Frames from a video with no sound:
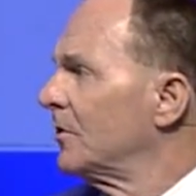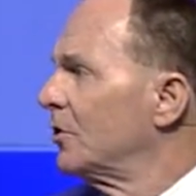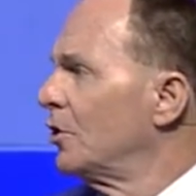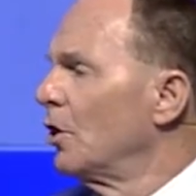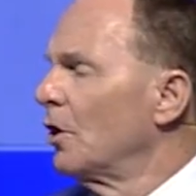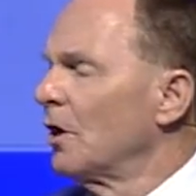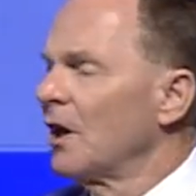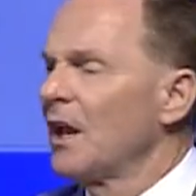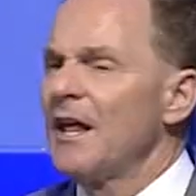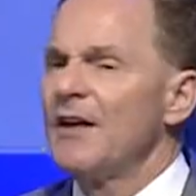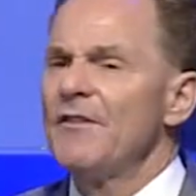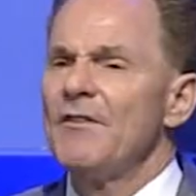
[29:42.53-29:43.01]

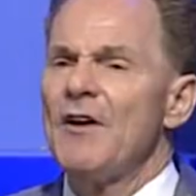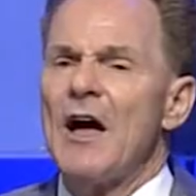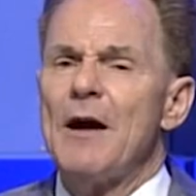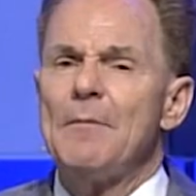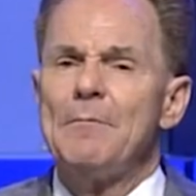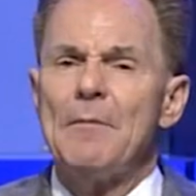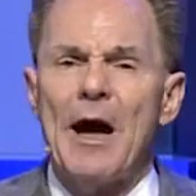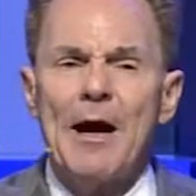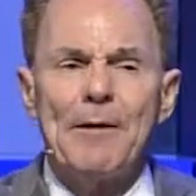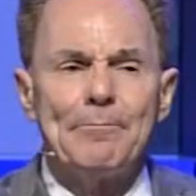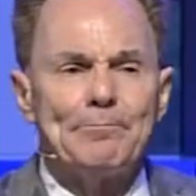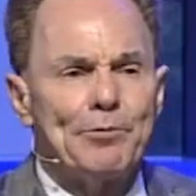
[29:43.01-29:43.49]
You live
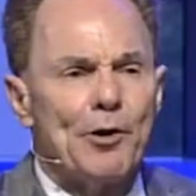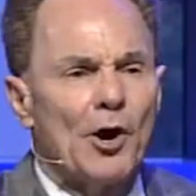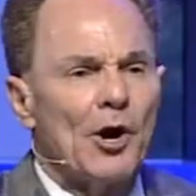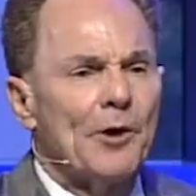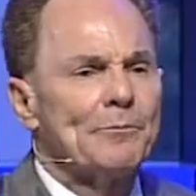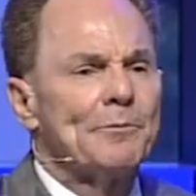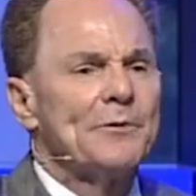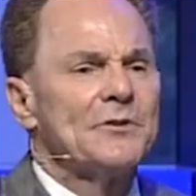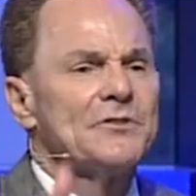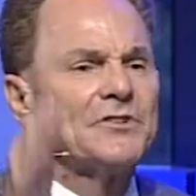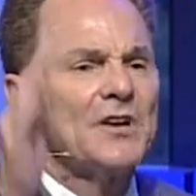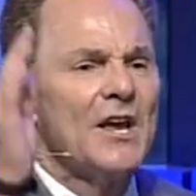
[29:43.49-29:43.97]
out my
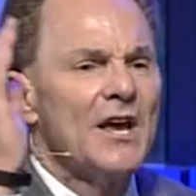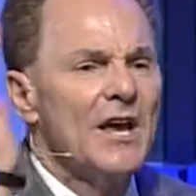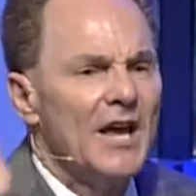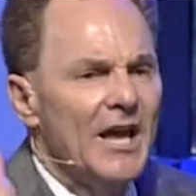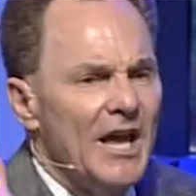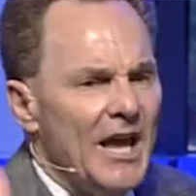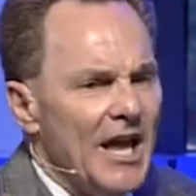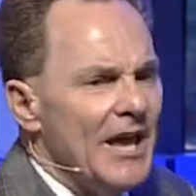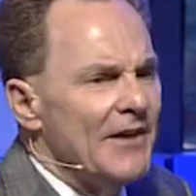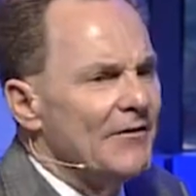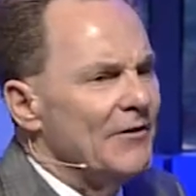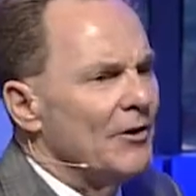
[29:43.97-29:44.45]
purpose
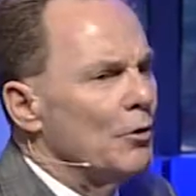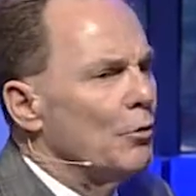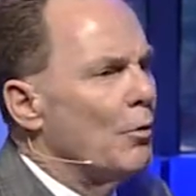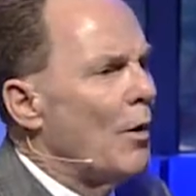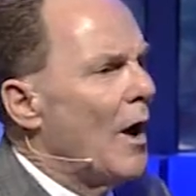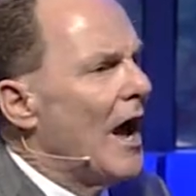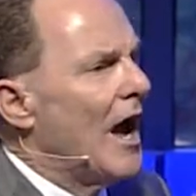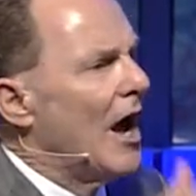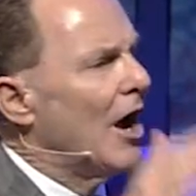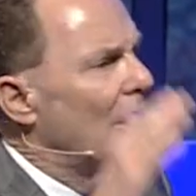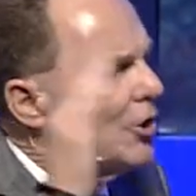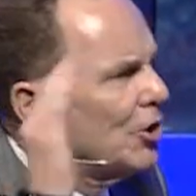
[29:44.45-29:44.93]
even
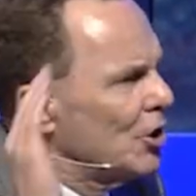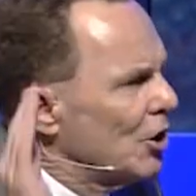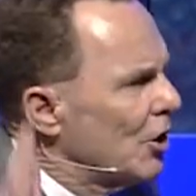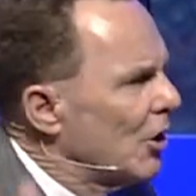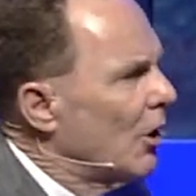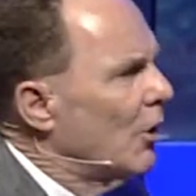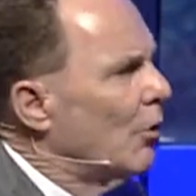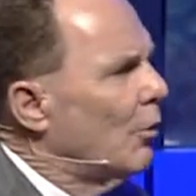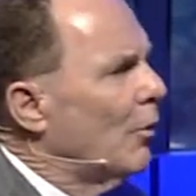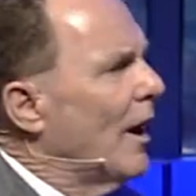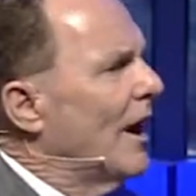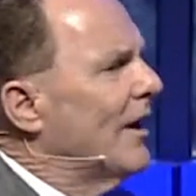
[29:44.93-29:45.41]
while
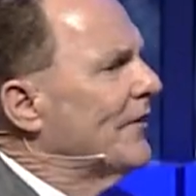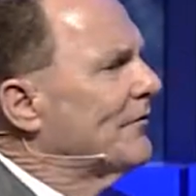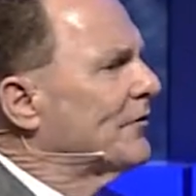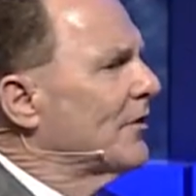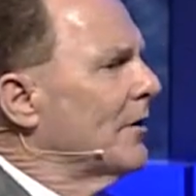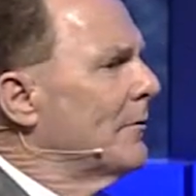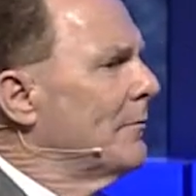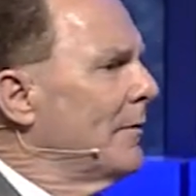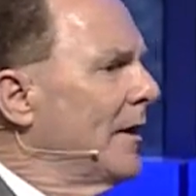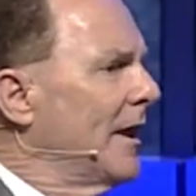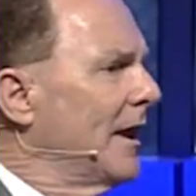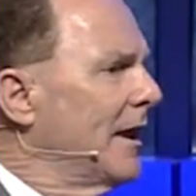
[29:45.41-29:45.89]
you're away
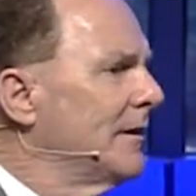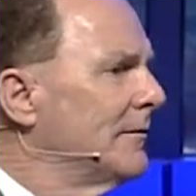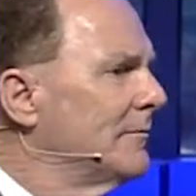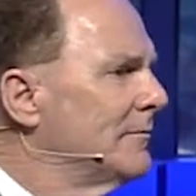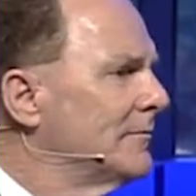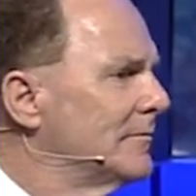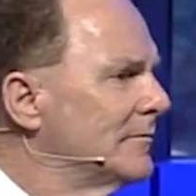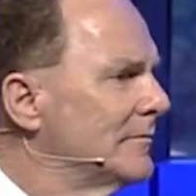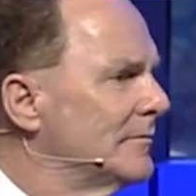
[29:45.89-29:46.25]
from me.